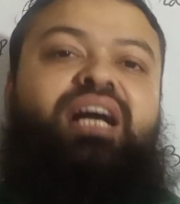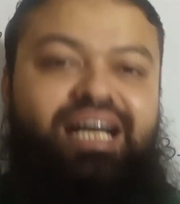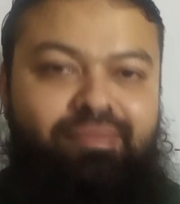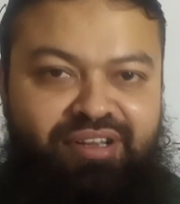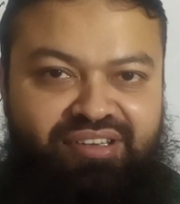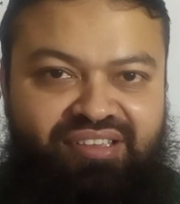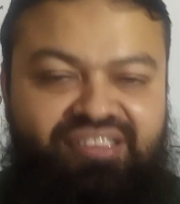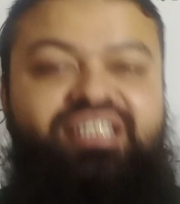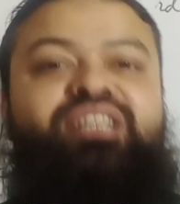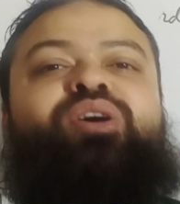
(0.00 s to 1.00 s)
I'm
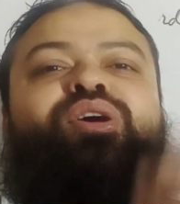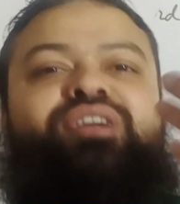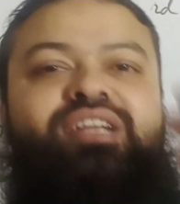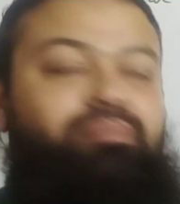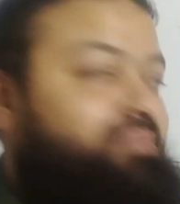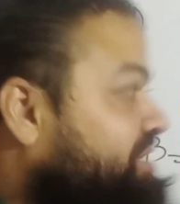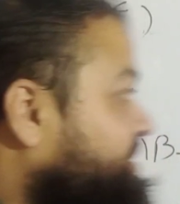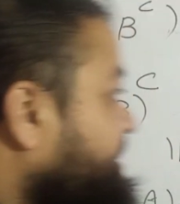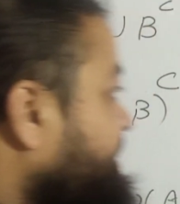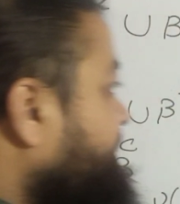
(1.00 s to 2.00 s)
interested in odd
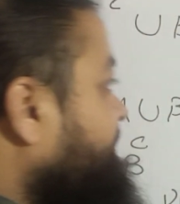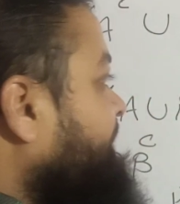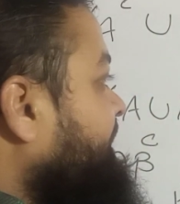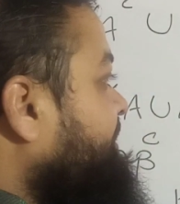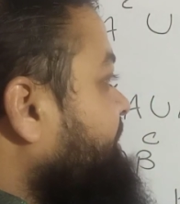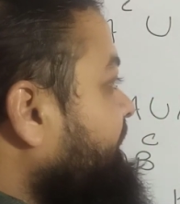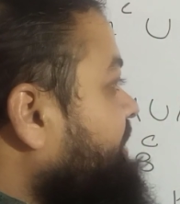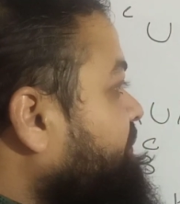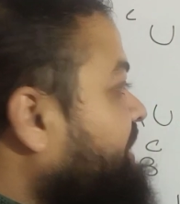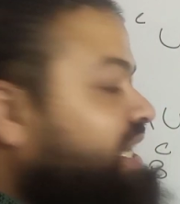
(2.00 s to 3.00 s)
numbers, 1,
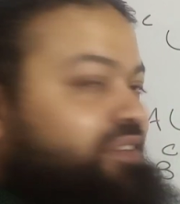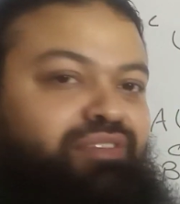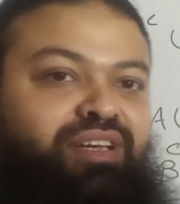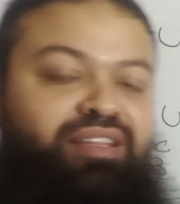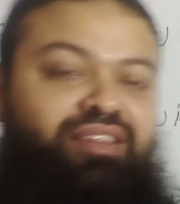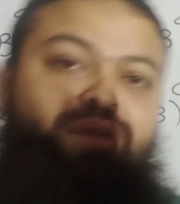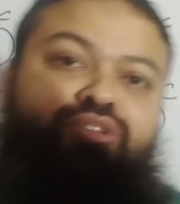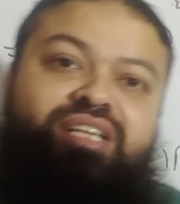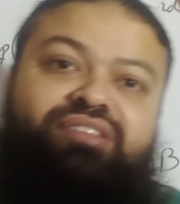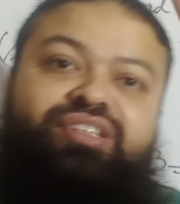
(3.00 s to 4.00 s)
3, 5.
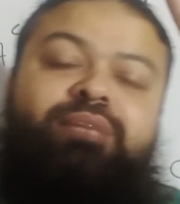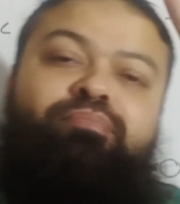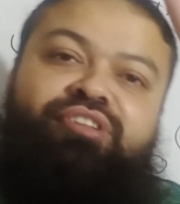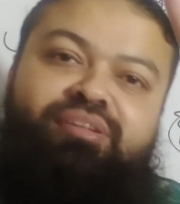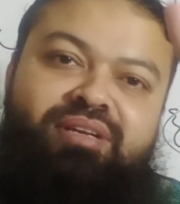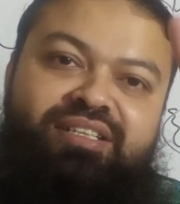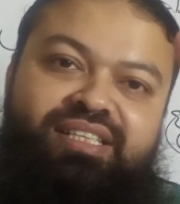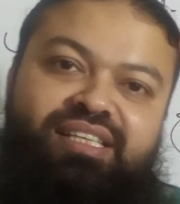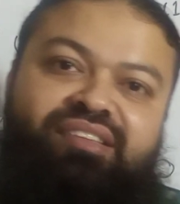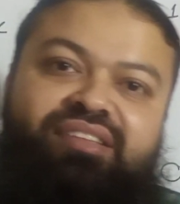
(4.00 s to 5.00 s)
Now there are three
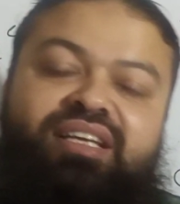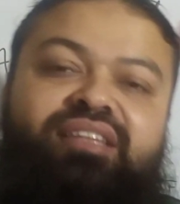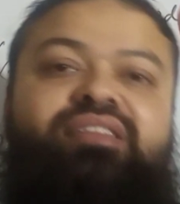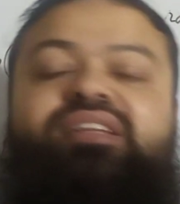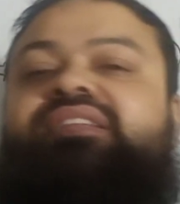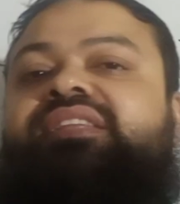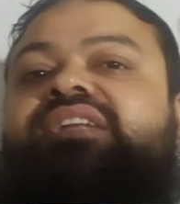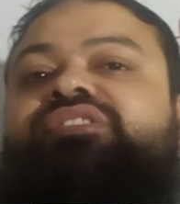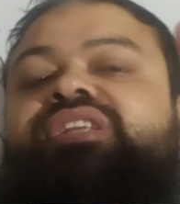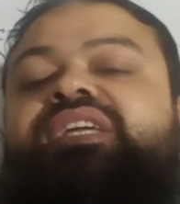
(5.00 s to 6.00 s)
possibilities. Then
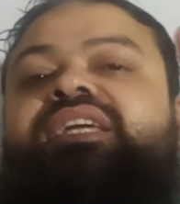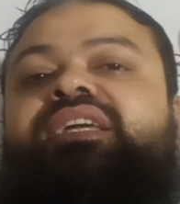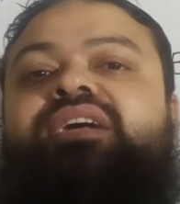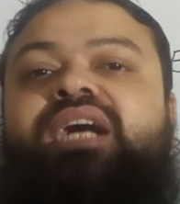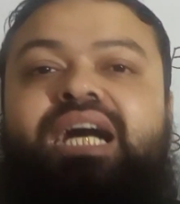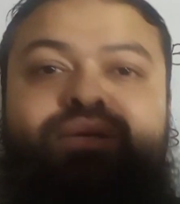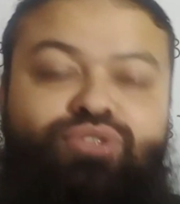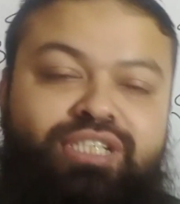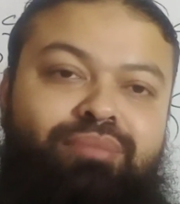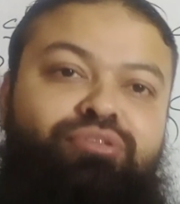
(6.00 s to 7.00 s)
there are three
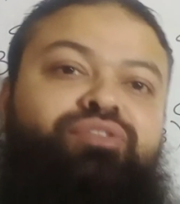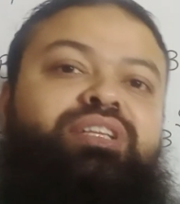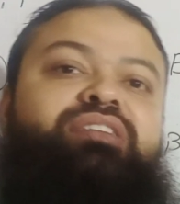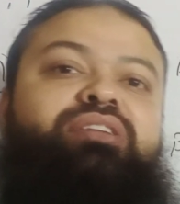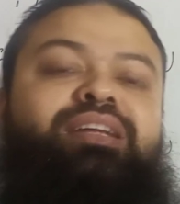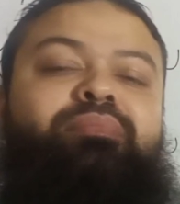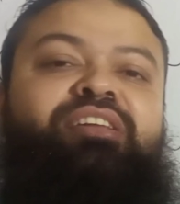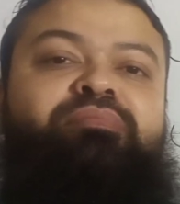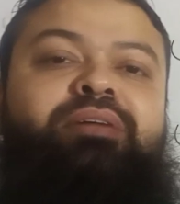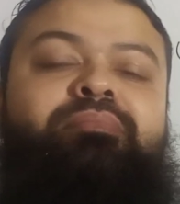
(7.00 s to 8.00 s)
outcomes of that random
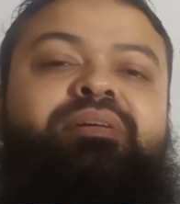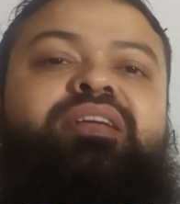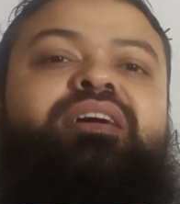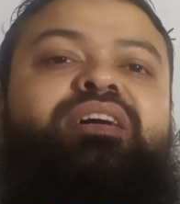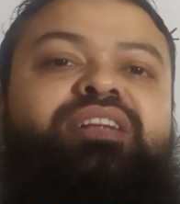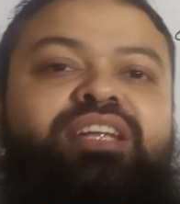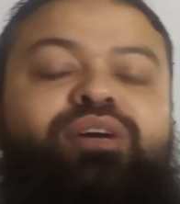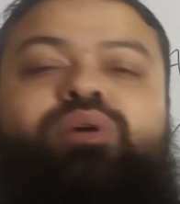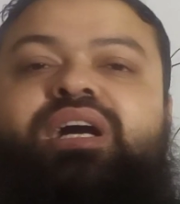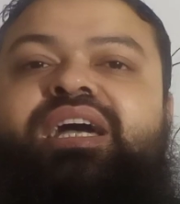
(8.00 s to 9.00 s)
experiment.
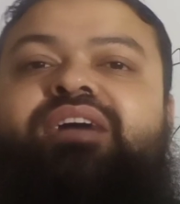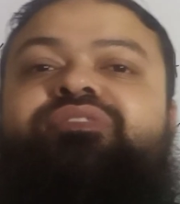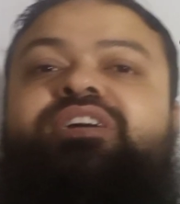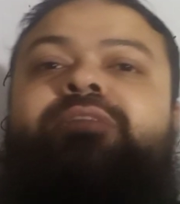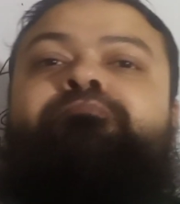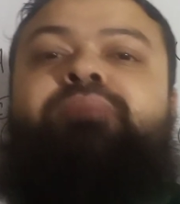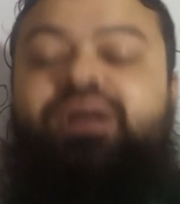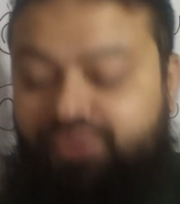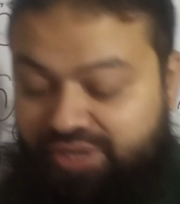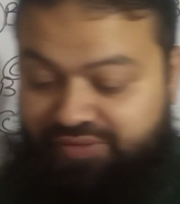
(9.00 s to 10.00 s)
Now I have
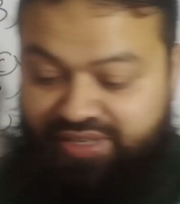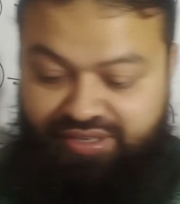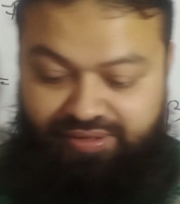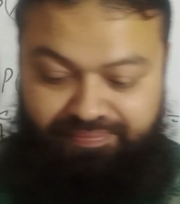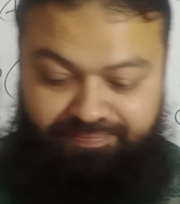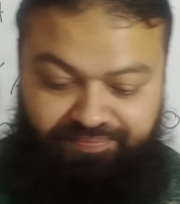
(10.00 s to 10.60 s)
compound event.